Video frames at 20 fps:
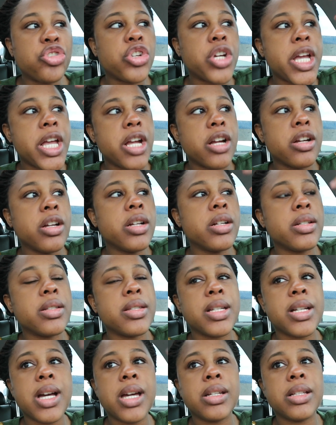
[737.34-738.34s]
hair
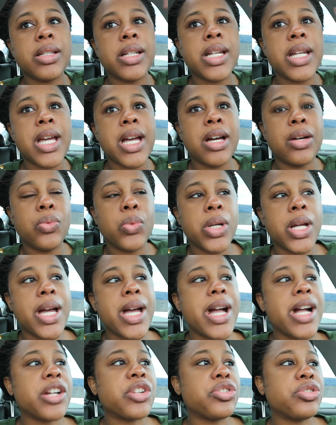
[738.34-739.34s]
to kind of lay down when I
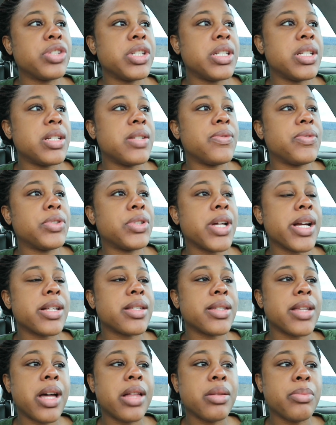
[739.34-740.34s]
actually did feel like
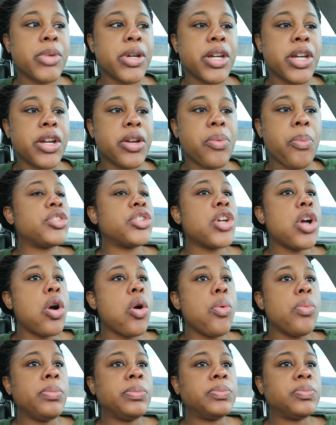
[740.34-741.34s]
styling my hair.
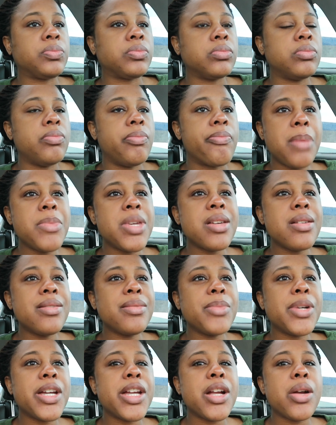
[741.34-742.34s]
So
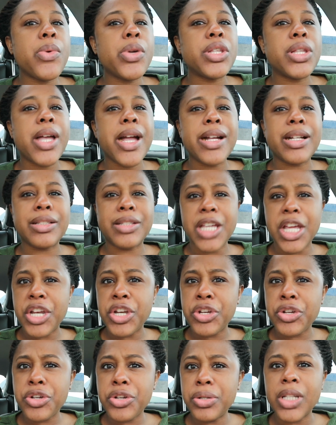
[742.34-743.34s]
because my hair was like
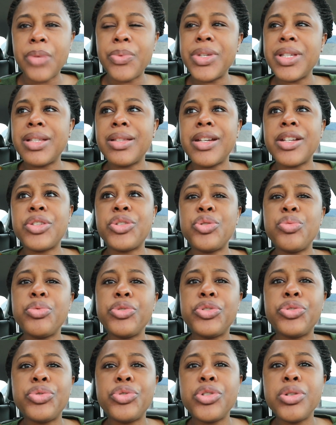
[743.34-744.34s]
tender, it wasn't like
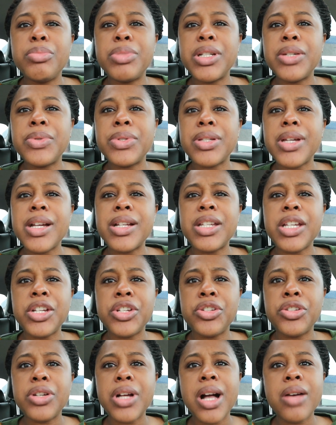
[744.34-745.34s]
super sore, but it was like
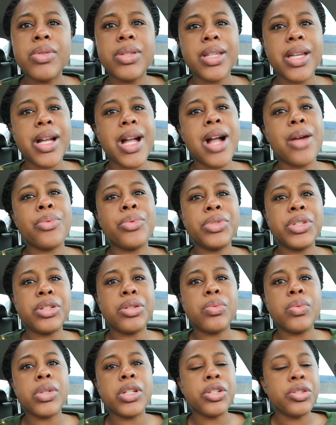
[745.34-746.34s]
tender, I was like, I really
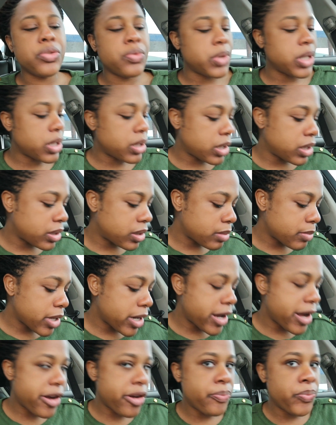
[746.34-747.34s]
don't want to do anything to my
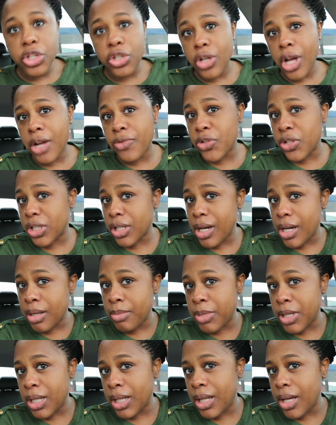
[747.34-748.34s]
hair. So I've just kind
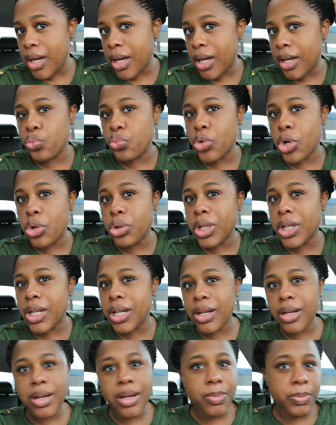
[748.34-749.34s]
of been like rolling
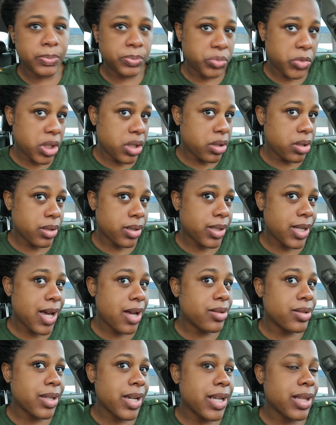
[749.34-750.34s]
it up into
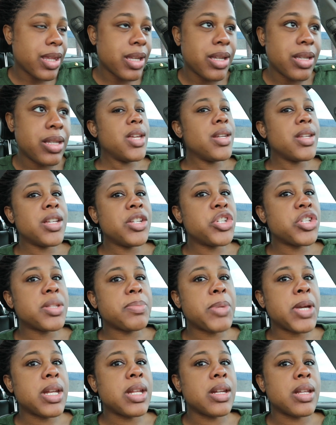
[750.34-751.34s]
styles like this and then
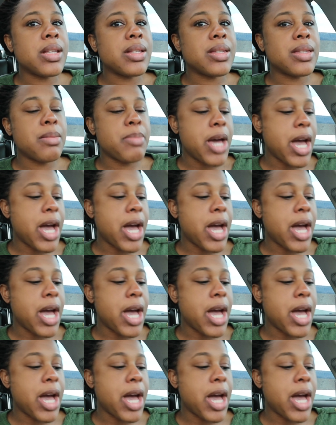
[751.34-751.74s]
just pinning it to the